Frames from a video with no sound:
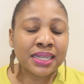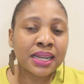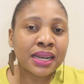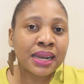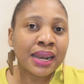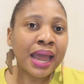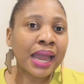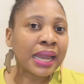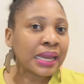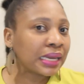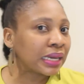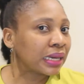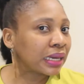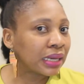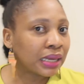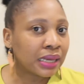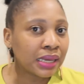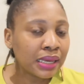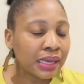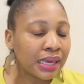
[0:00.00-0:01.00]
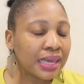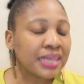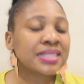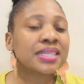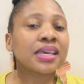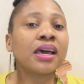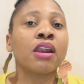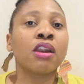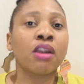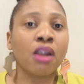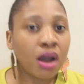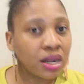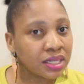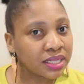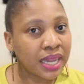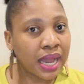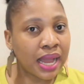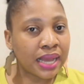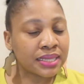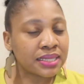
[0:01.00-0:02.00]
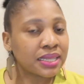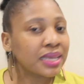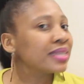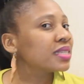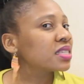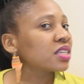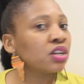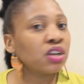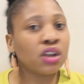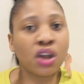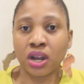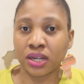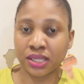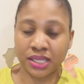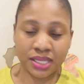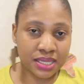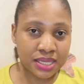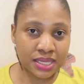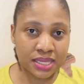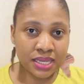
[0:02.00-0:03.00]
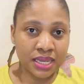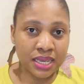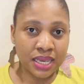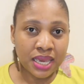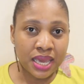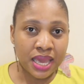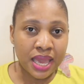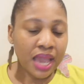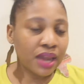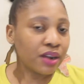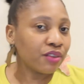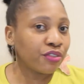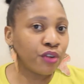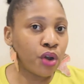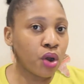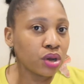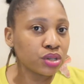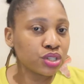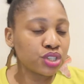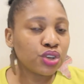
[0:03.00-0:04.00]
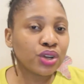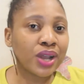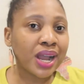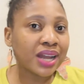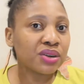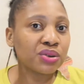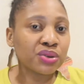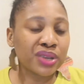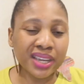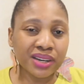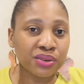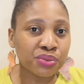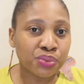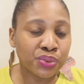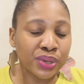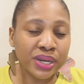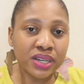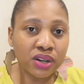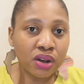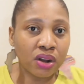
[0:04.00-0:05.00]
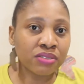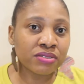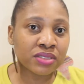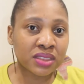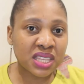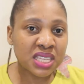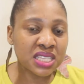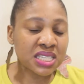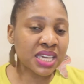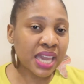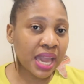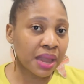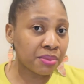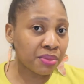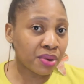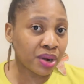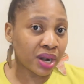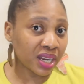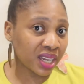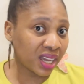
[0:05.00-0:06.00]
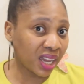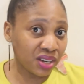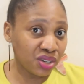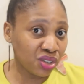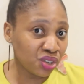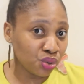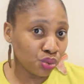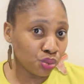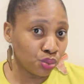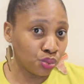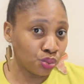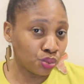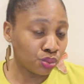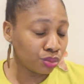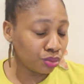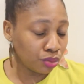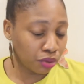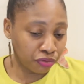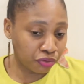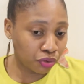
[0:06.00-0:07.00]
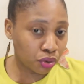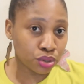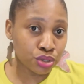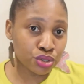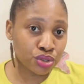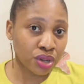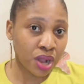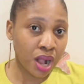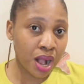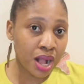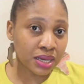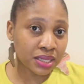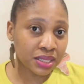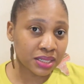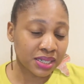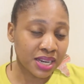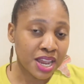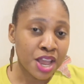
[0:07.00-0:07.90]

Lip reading: Like, it's a lot, guys, it's a lot. And of course you can't get rid of this camera, can you? Of course you can't.